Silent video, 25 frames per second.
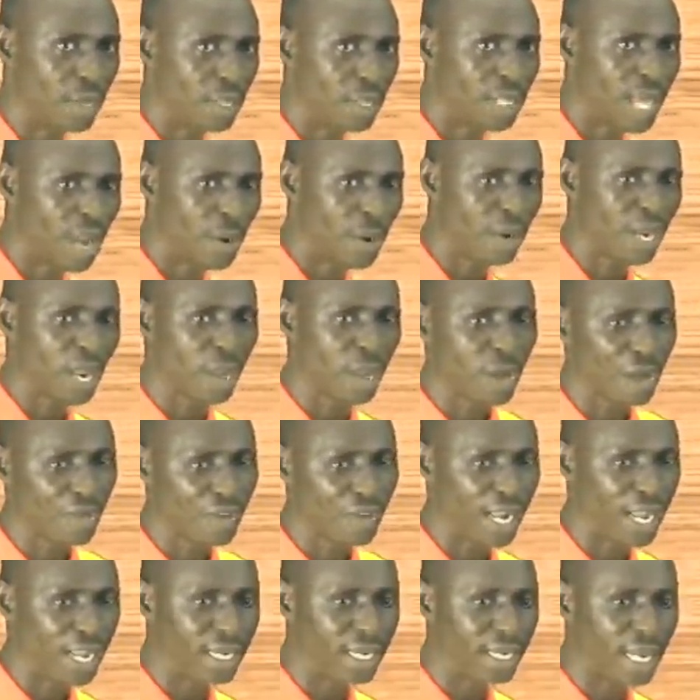That way now you have
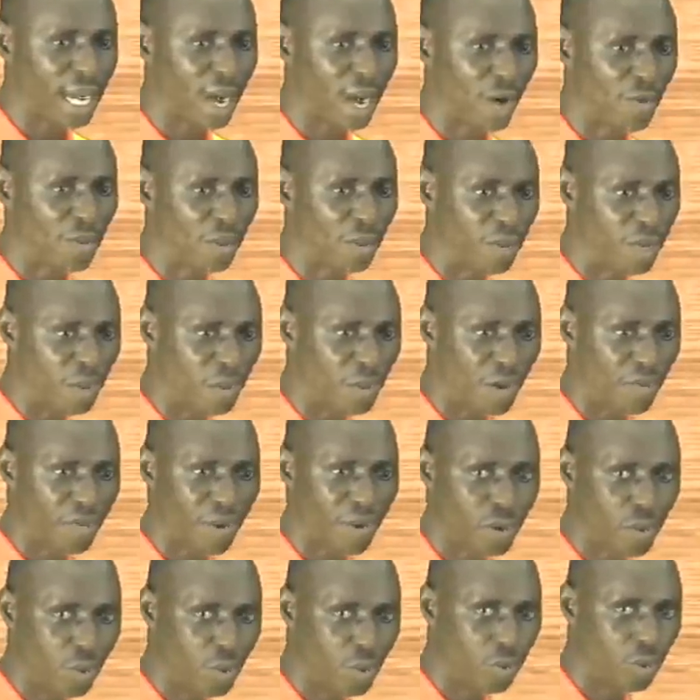an idea of the minimum
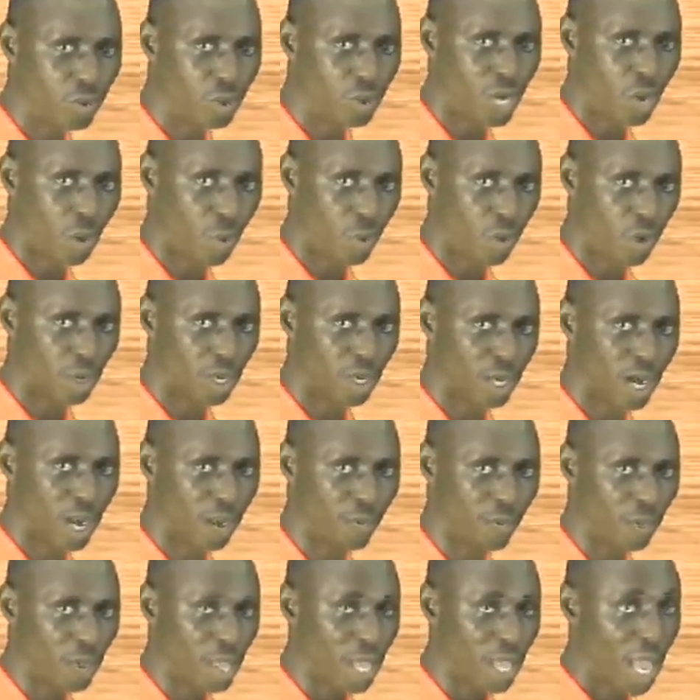value that will be on the
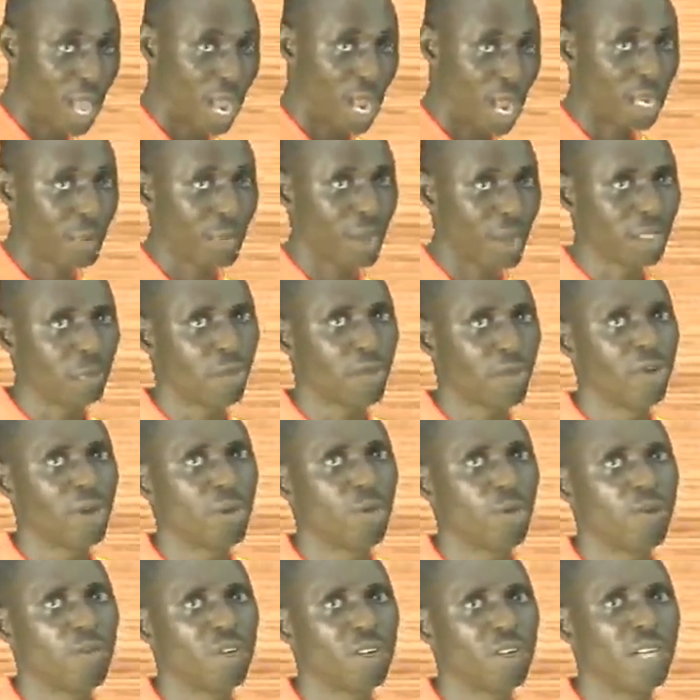graph and the maximum
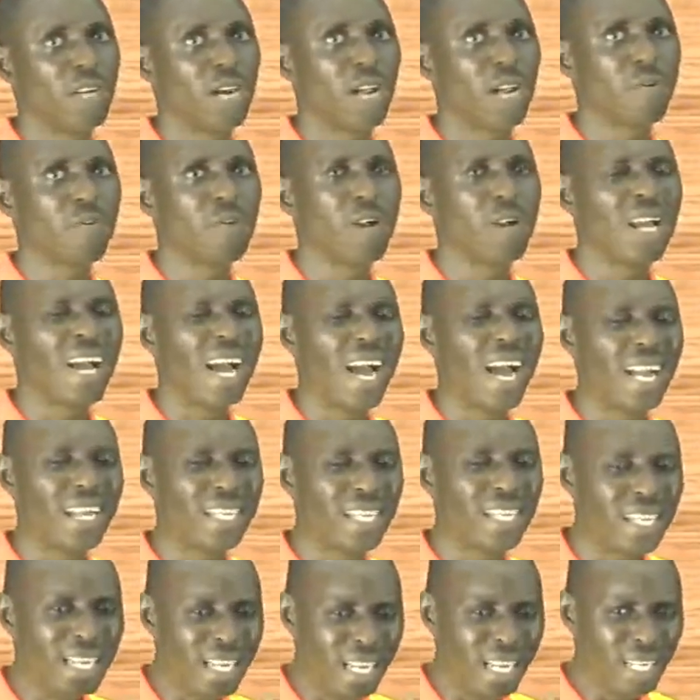value on the graph,
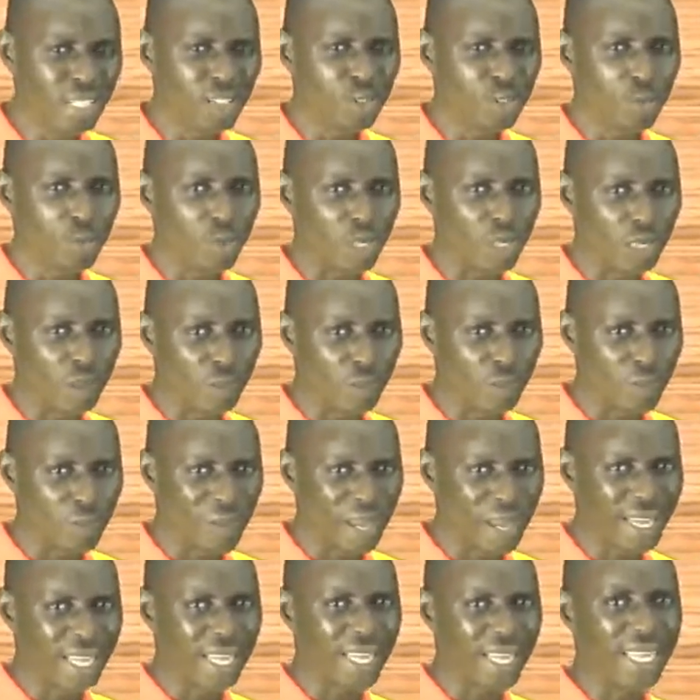and this will
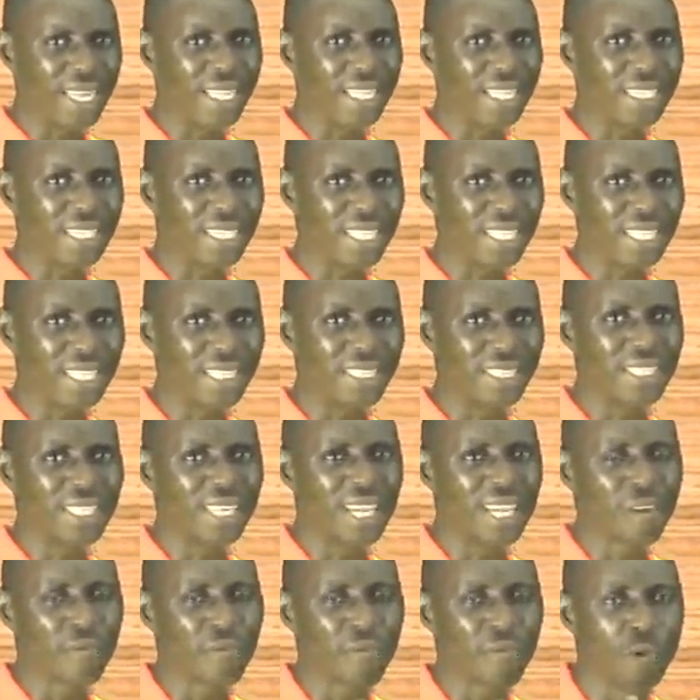make it
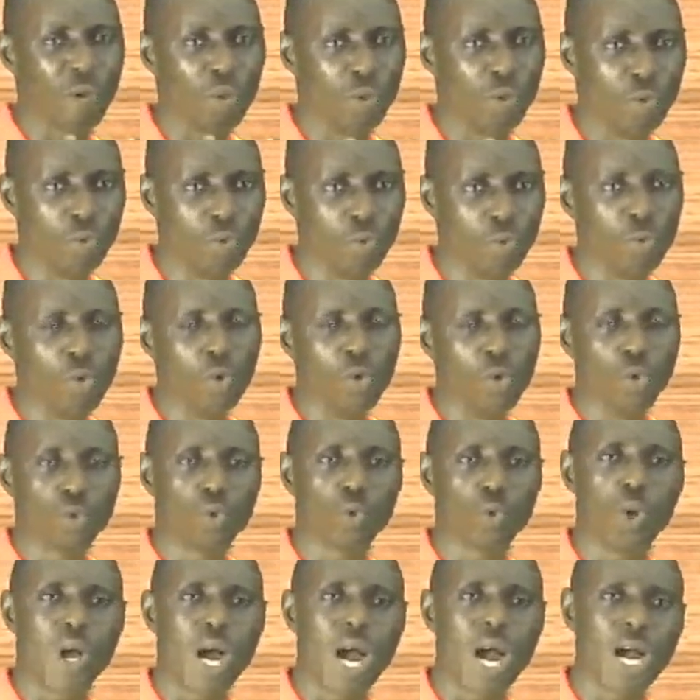easier for you
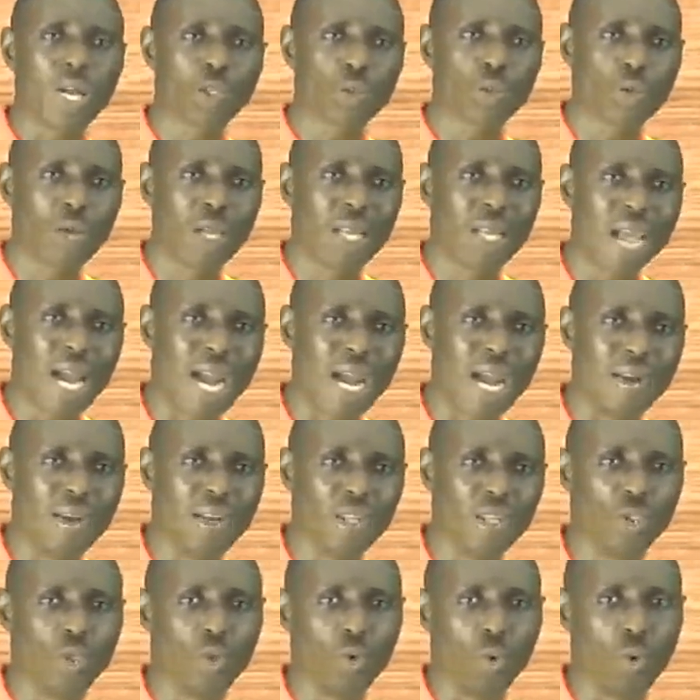to actually
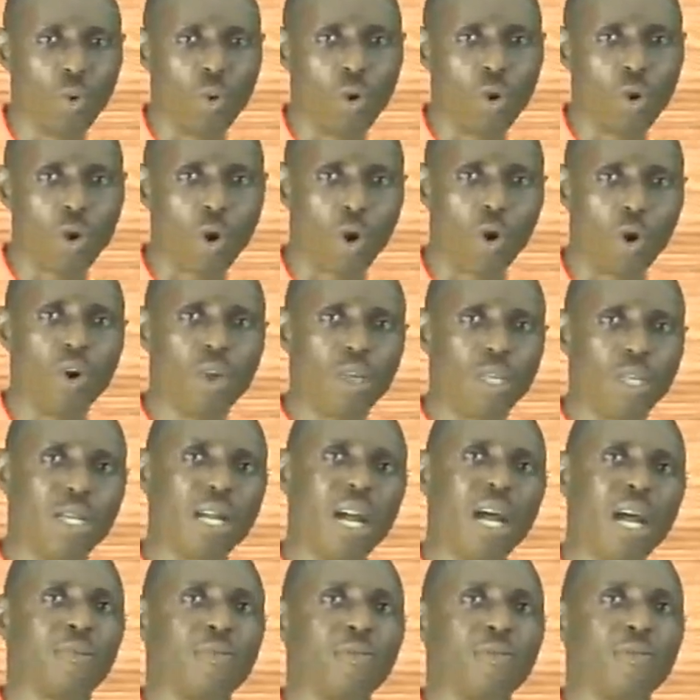arrange your work on the
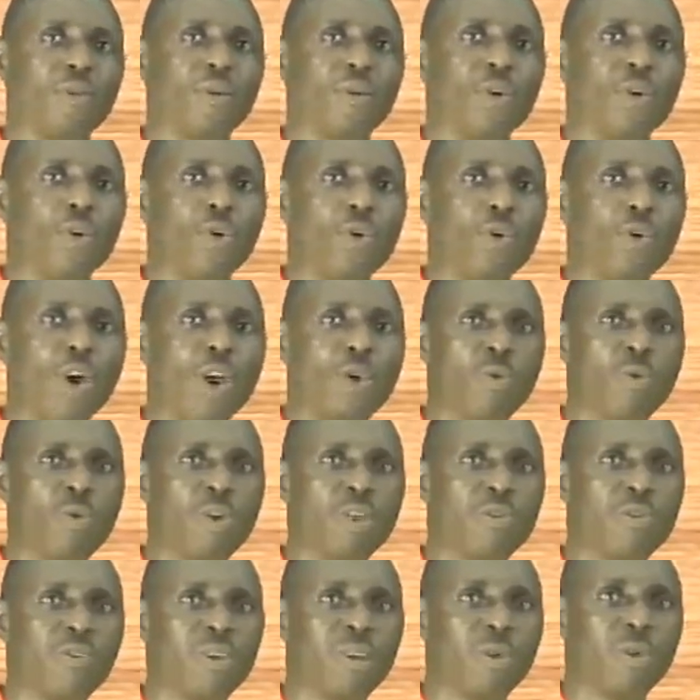graph,
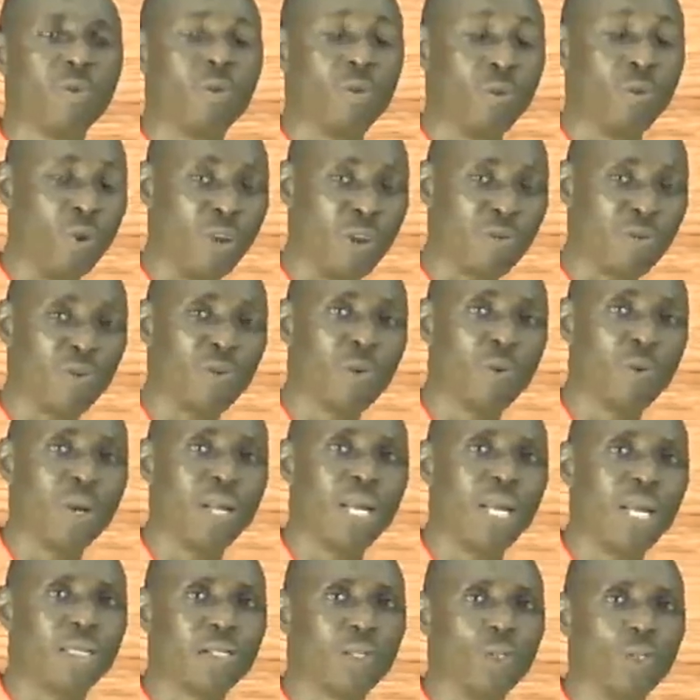knowing fully well
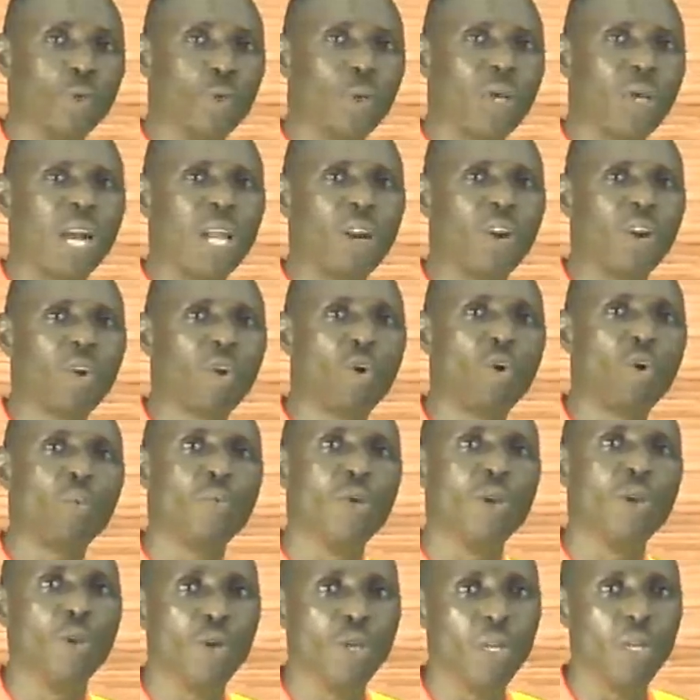that you cannot go
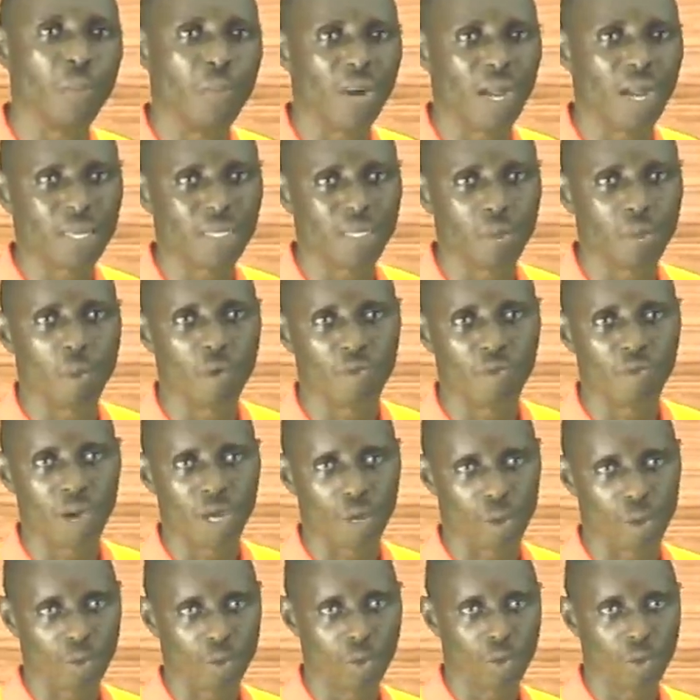below the maximum
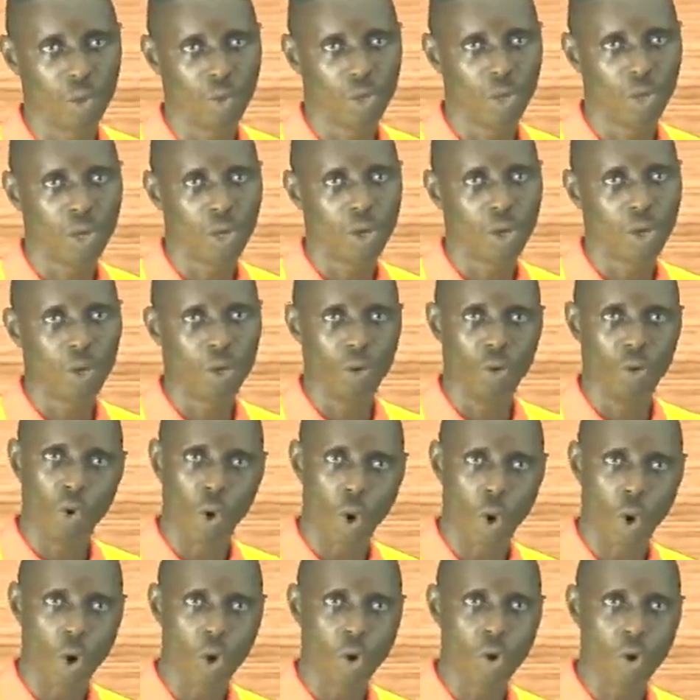value
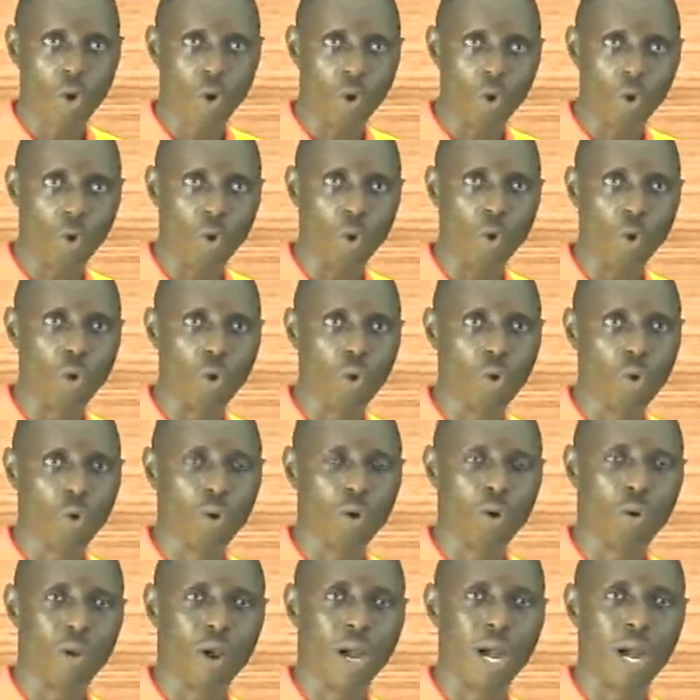nor go
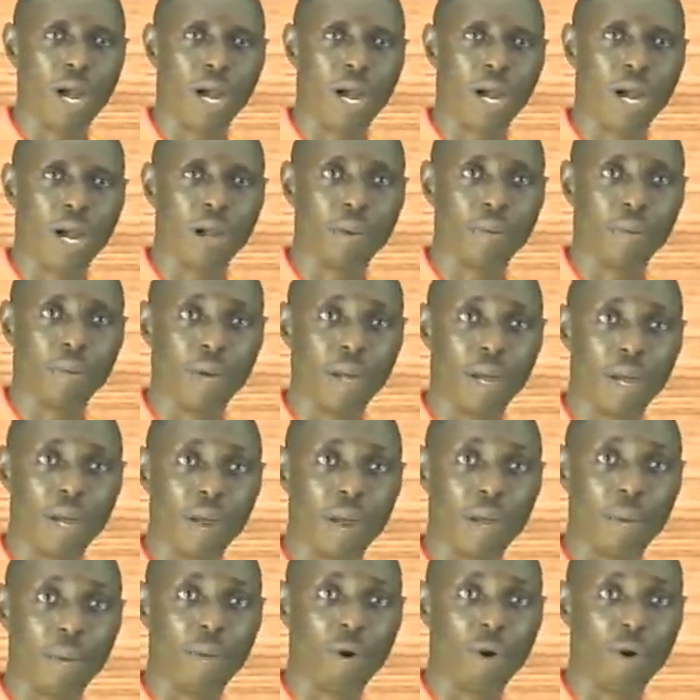
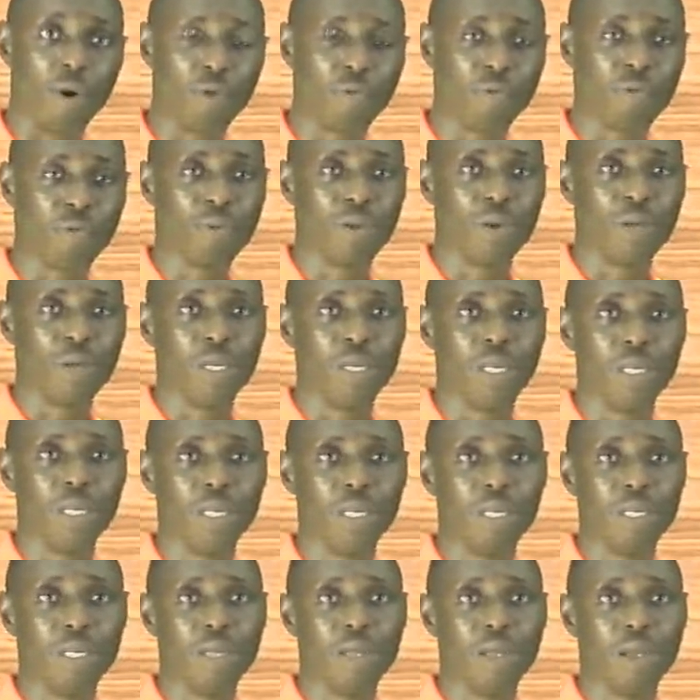above
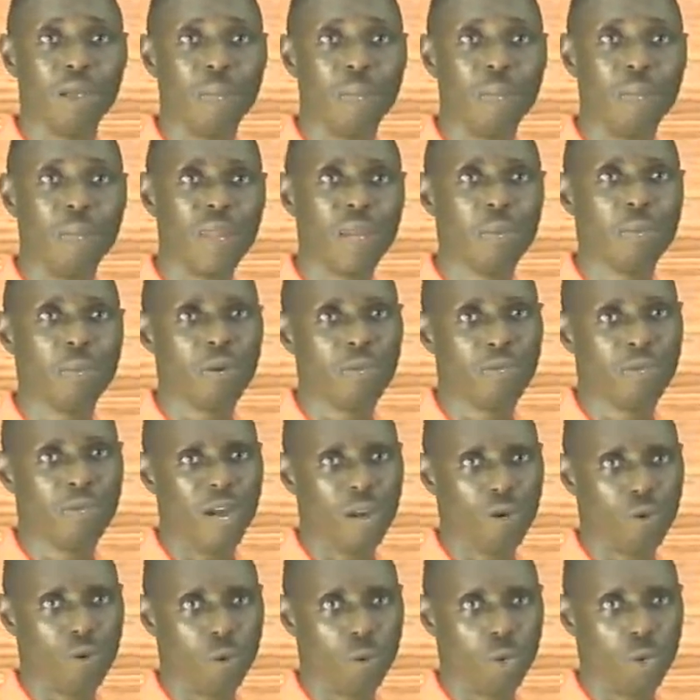the minimum
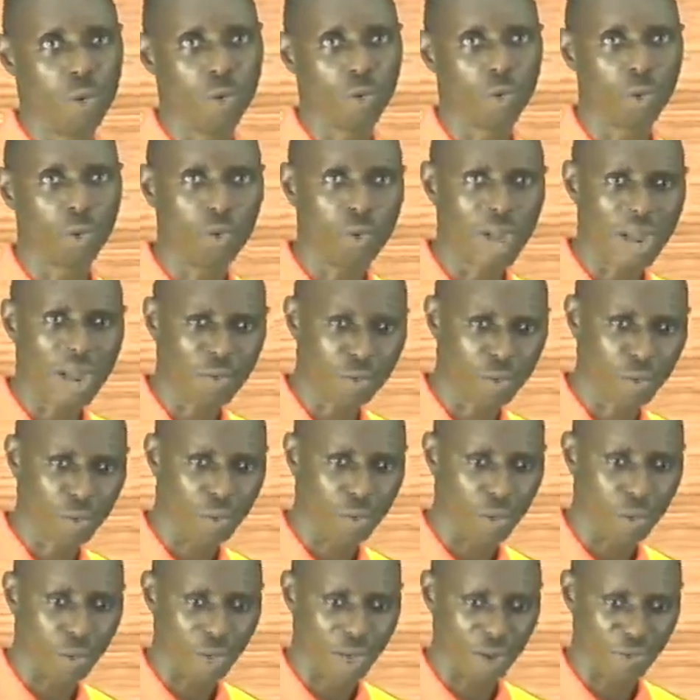value. So
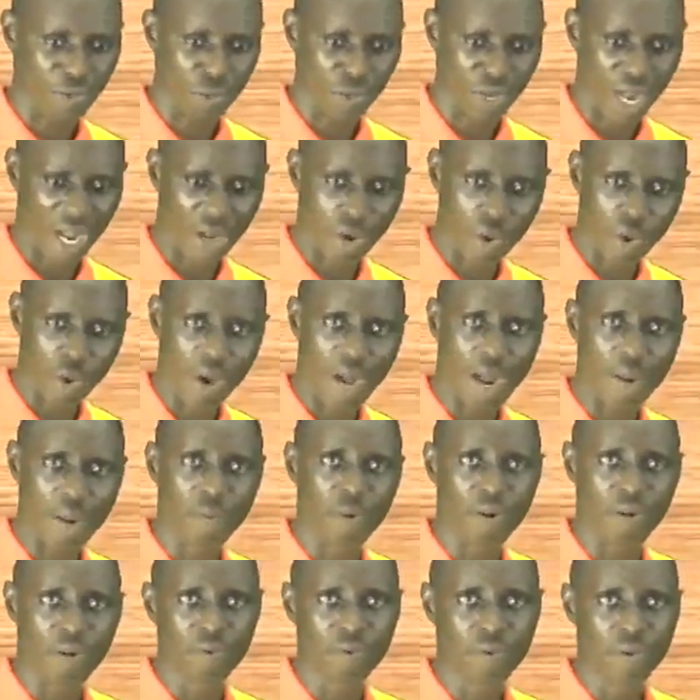you can go
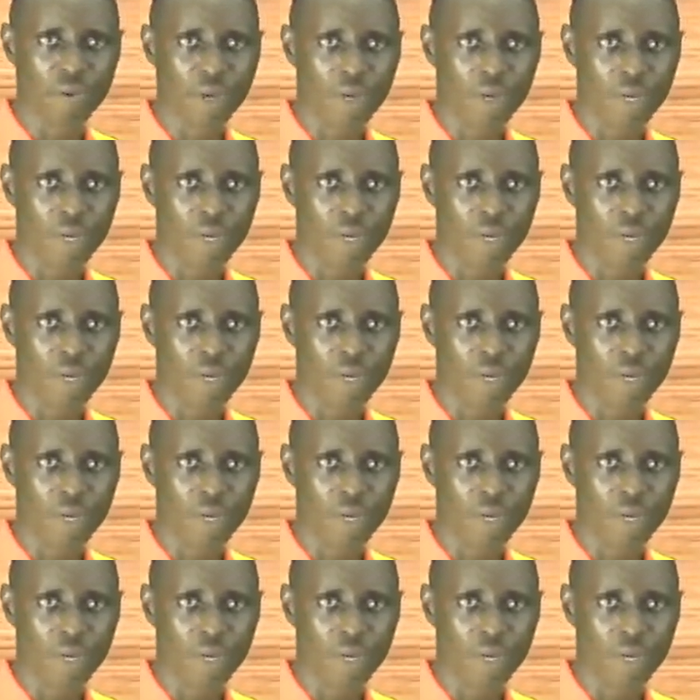above.